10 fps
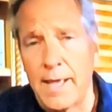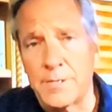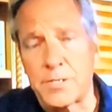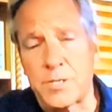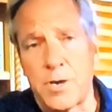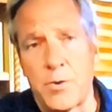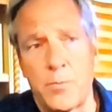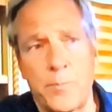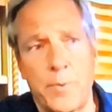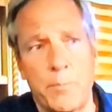And so
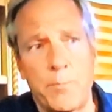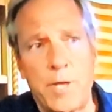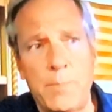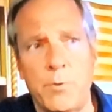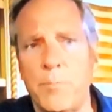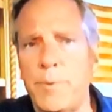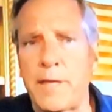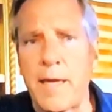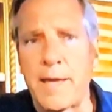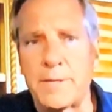people
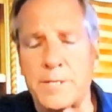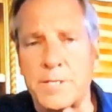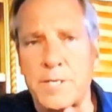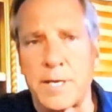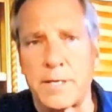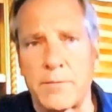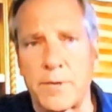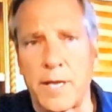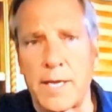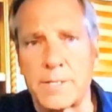began to suddenly
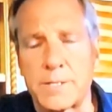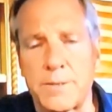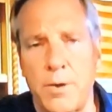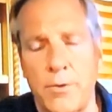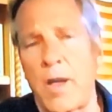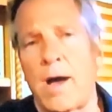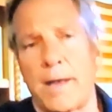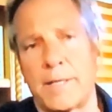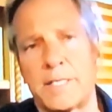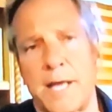realize, hold on,
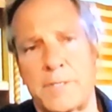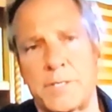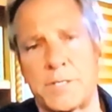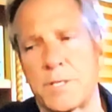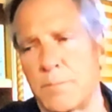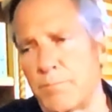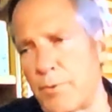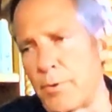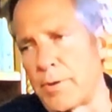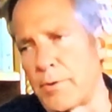it's not just the
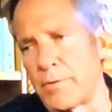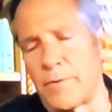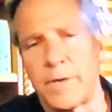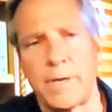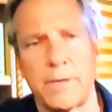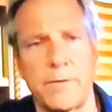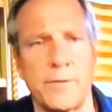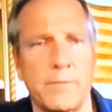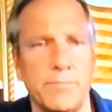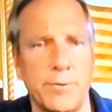employer over here and
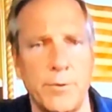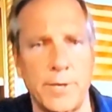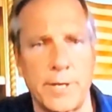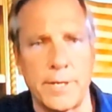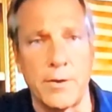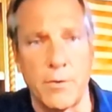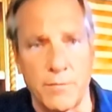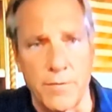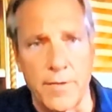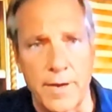the employee
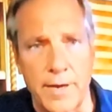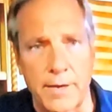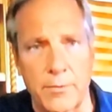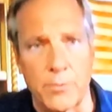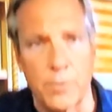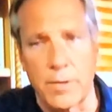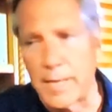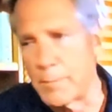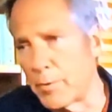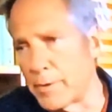over there, or
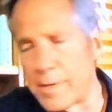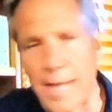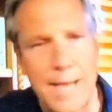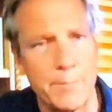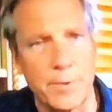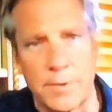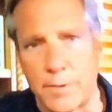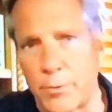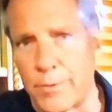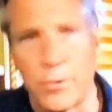labor and
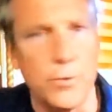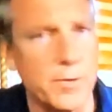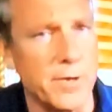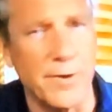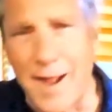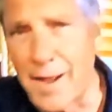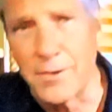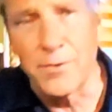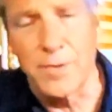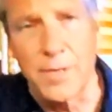capital, or union or
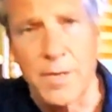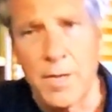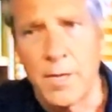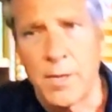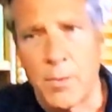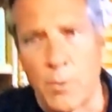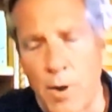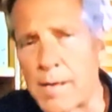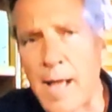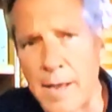non-union. We're
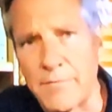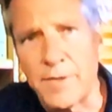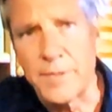all kind of